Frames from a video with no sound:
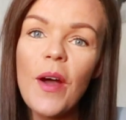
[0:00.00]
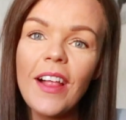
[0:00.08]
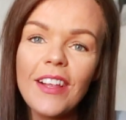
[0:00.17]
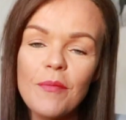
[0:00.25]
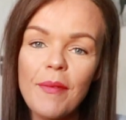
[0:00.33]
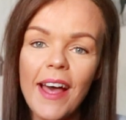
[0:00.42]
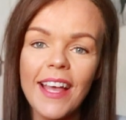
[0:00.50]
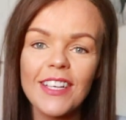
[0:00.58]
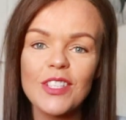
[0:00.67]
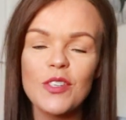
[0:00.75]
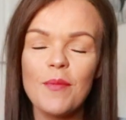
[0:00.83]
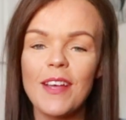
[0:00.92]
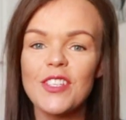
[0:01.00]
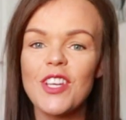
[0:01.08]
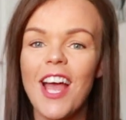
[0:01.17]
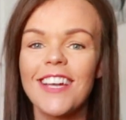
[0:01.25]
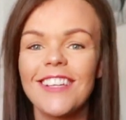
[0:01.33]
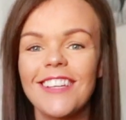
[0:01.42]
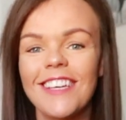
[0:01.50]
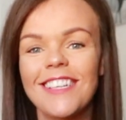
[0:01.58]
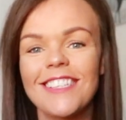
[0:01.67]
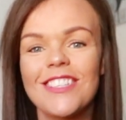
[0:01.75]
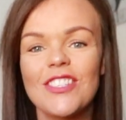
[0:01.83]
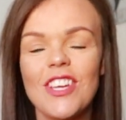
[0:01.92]
Welcome back to my channel,
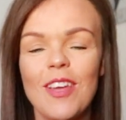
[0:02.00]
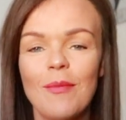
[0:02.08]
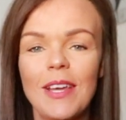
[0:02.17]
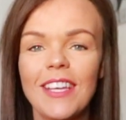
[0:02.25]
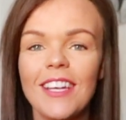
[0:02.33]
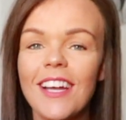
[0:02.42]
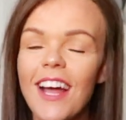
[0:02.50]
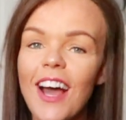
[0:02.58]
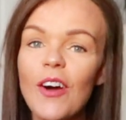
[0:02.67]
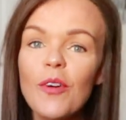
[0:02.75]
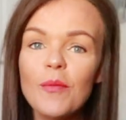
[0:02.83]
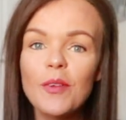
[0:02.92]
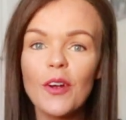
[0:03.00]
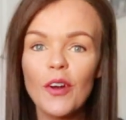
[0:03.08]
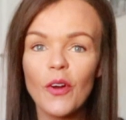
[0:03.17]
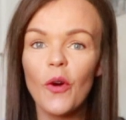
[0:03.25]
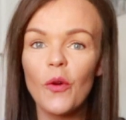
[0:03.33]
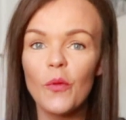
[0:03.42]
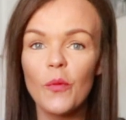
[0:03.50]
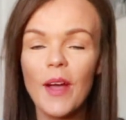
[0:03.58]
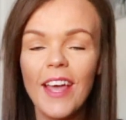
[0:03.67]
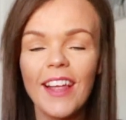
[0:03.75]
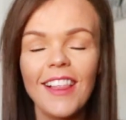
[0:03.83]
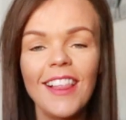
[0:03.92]
it's Gemma here. I hope you are all
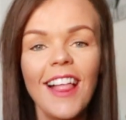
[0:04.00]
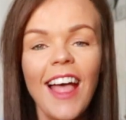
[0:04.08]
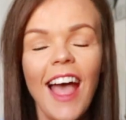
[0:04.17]
well.